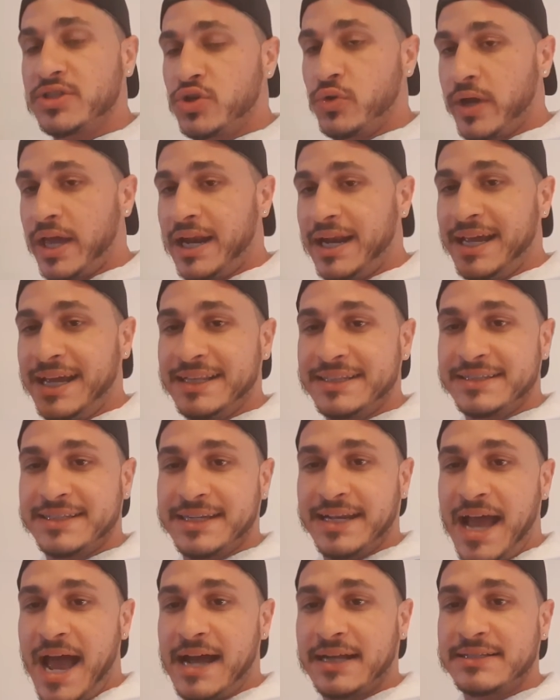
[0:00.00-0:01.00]
You'll get
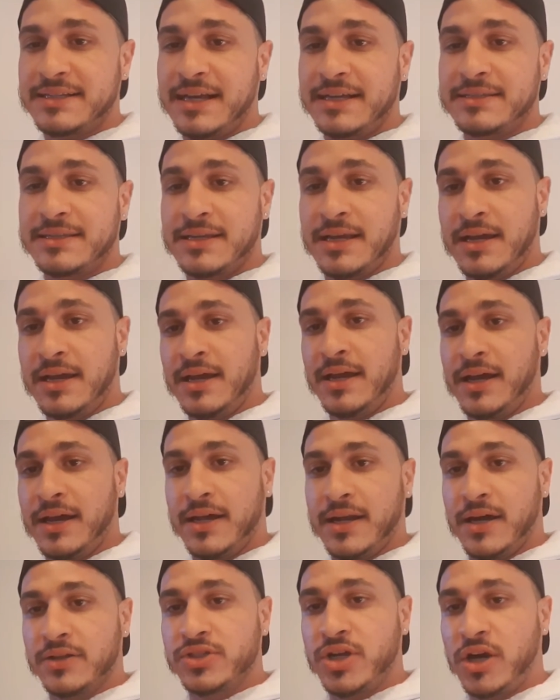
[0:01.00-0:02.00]
instant access,
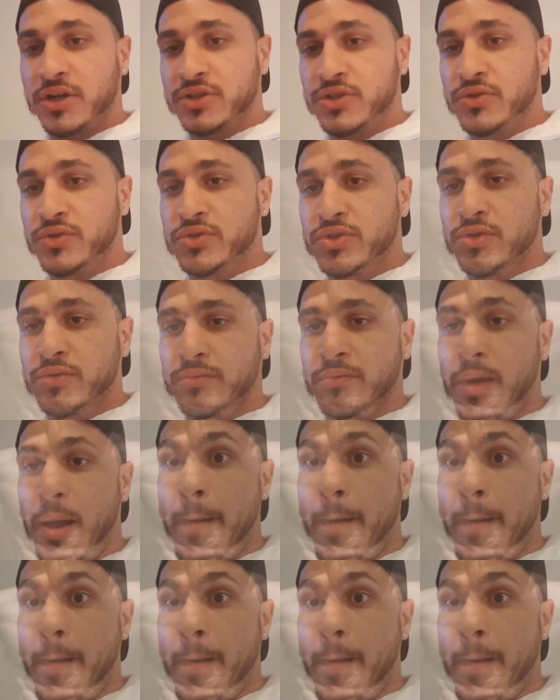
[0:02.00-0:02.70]
and I'll talk to you soon.